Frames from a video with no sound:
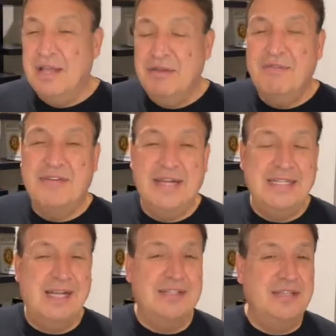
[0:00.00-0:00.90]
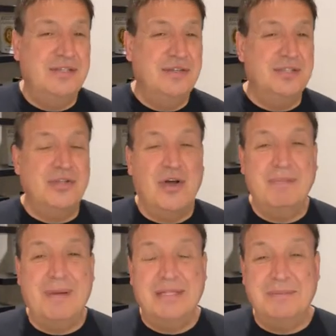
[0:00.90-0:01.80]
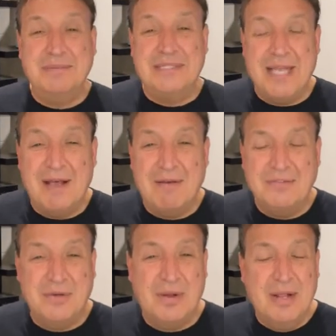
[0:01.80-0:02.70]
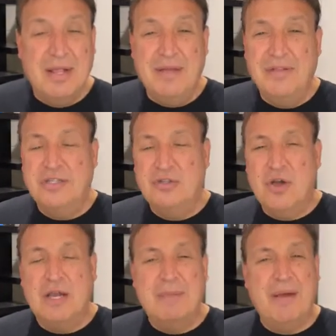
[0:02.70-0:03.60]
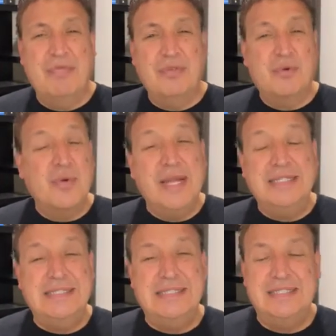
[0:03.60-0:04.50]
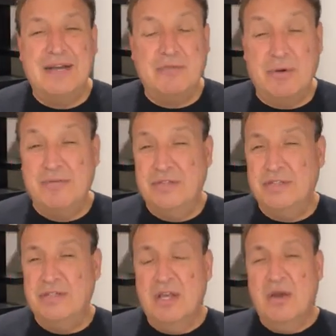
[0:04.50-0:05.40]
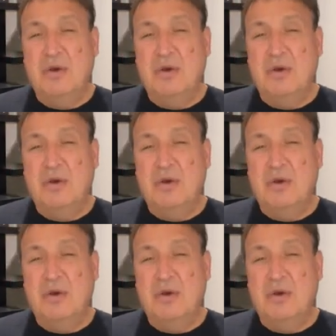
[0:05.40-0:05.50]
you find out that they're just all about themselves or if they talk about crazy stuff or just,